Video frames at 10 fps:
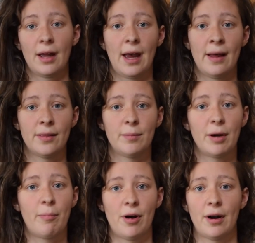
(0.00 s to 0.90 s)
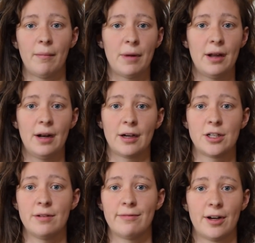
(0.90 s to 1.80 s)
And the big pot I made
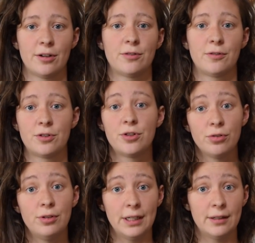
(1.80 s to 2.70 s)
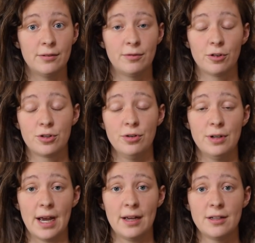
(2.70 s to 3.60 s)
actually fed us for 2
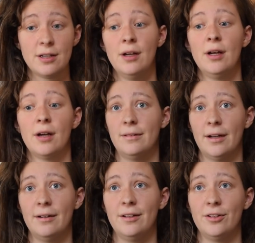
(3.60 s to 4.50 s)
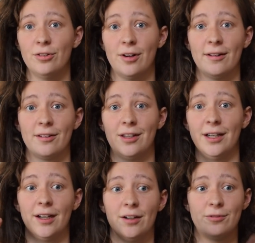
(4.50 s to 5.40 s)
days. Then you're not
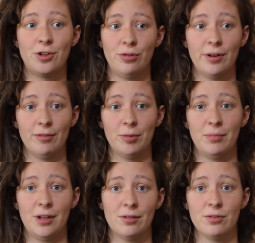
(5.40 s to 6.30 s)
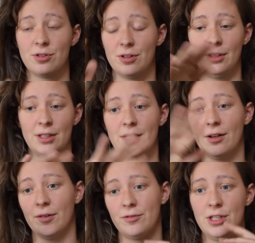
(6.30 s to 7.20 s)
thinking of 2 different meals
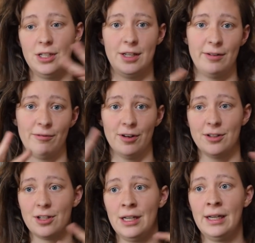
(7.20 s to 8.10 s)
of different